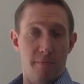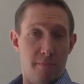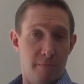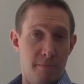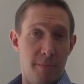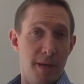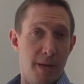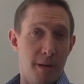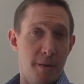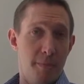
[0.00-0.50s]

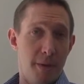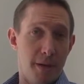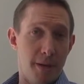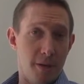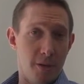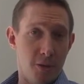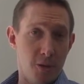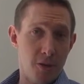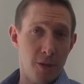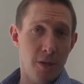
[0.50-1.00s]
me
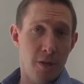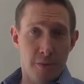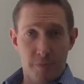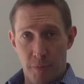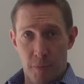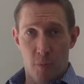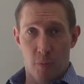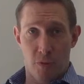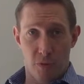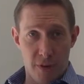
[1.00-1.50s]
because
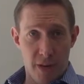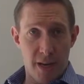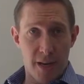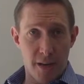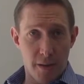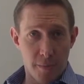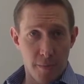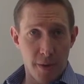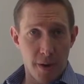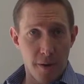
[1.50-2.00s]
we're
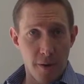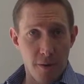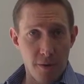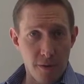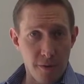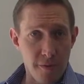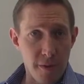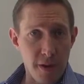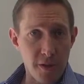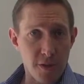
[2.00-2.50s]
taking a bring your own
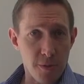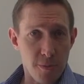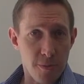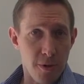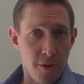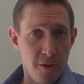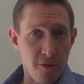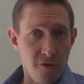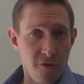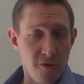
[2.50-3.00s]
device
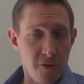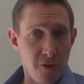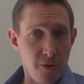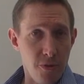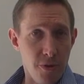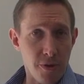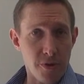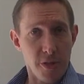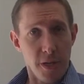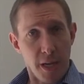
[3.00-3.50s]
approach to
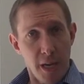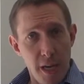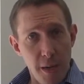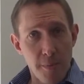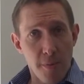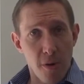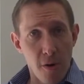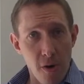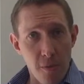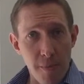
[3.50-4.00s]
things like
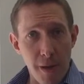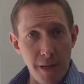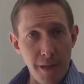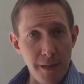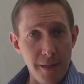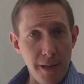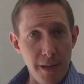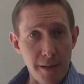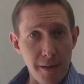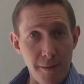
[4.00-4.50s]
ePro at
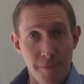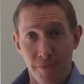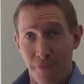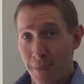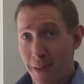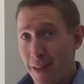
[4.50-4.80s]
Medidata.